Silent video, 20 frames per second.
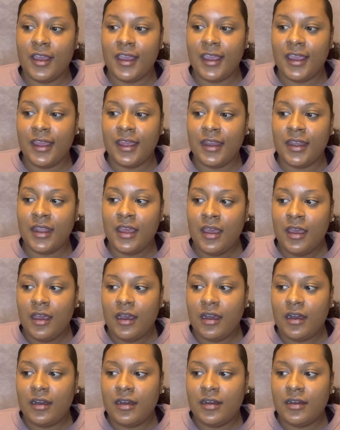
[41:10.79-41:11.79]
And
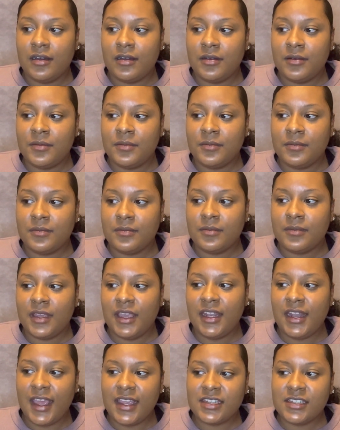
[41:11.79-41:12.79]

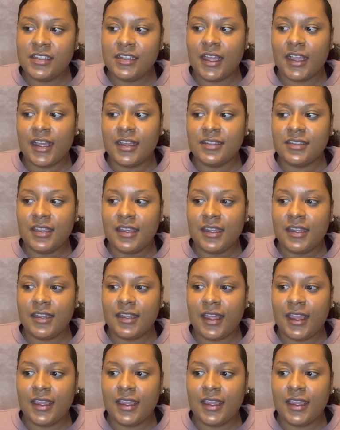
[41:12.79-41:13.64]
it actually, like I said,